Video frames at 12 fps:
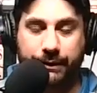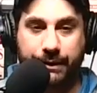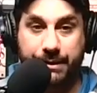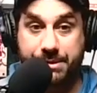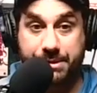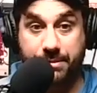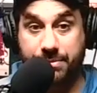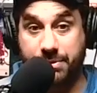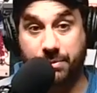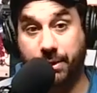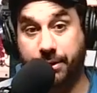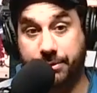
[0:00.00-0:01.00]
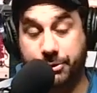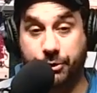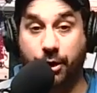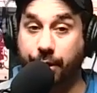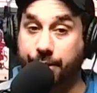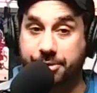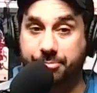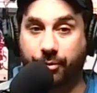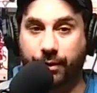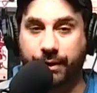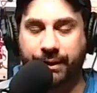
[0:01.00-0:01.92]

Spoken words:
and it seems to be our strongest point.